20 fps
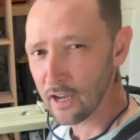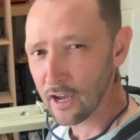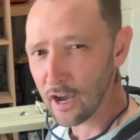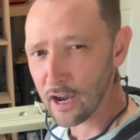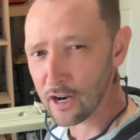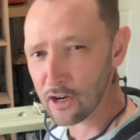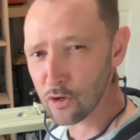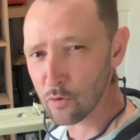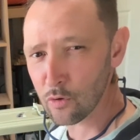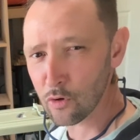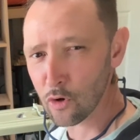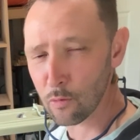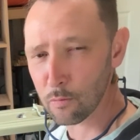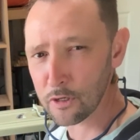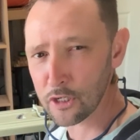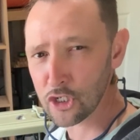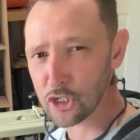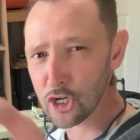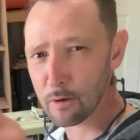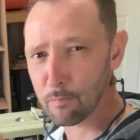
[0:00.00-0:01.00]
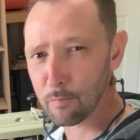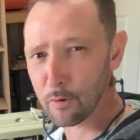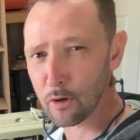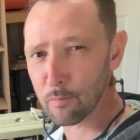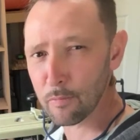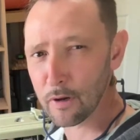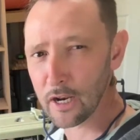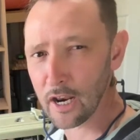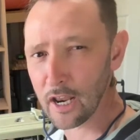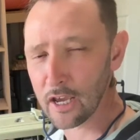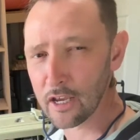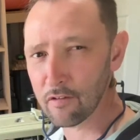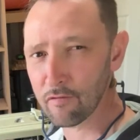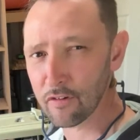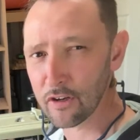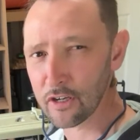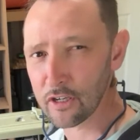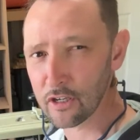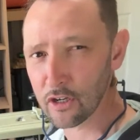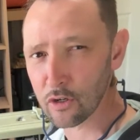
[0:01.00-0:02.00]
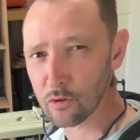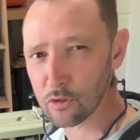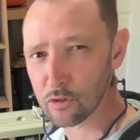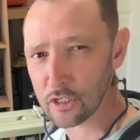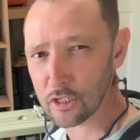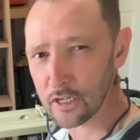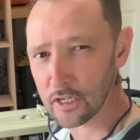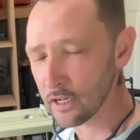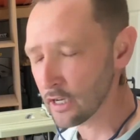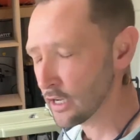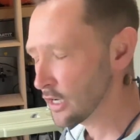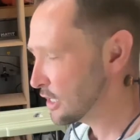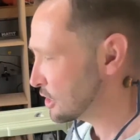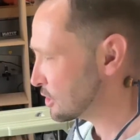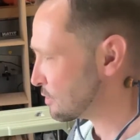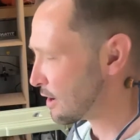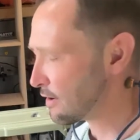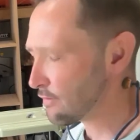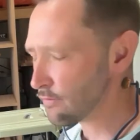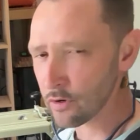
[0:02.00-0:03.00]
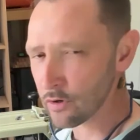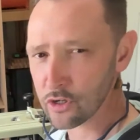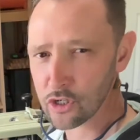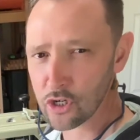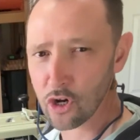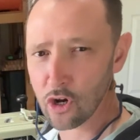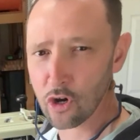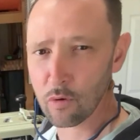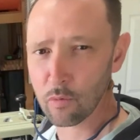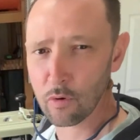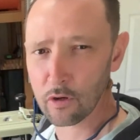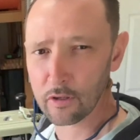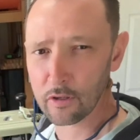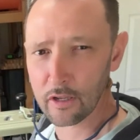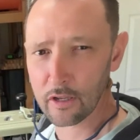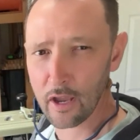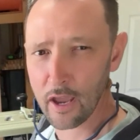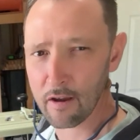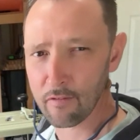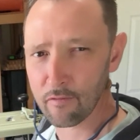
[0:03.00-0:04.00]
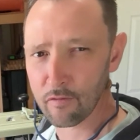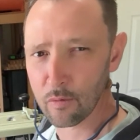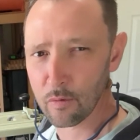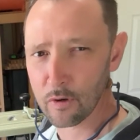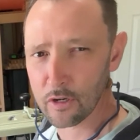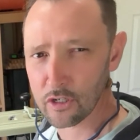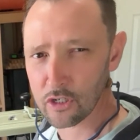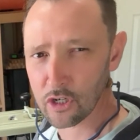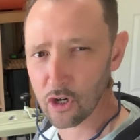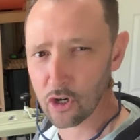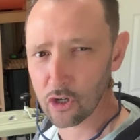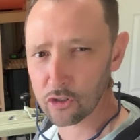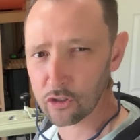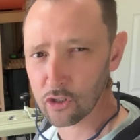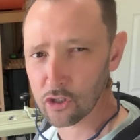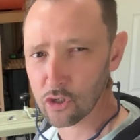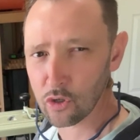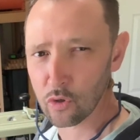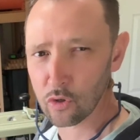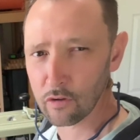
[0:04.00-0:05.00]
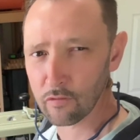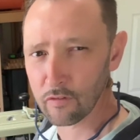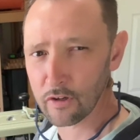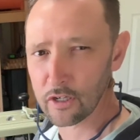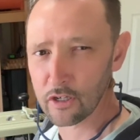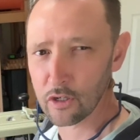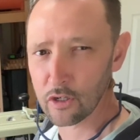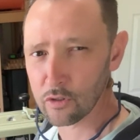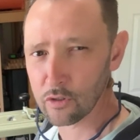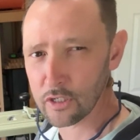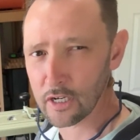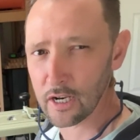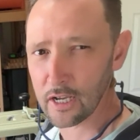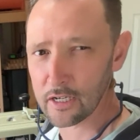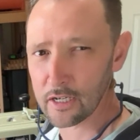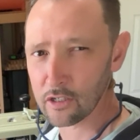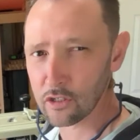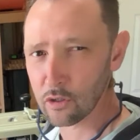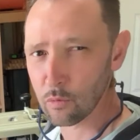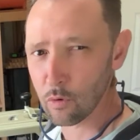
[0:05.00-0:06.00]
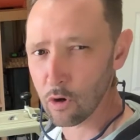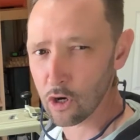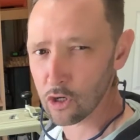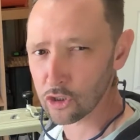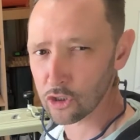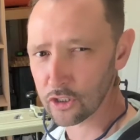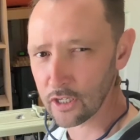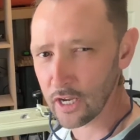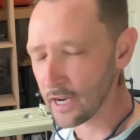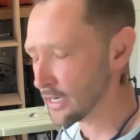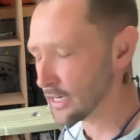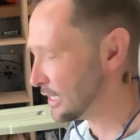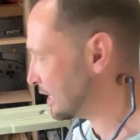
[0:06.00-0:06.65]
And you normally jump on my live videos, see? So everyone's got the sort of videos they like to watch. Danny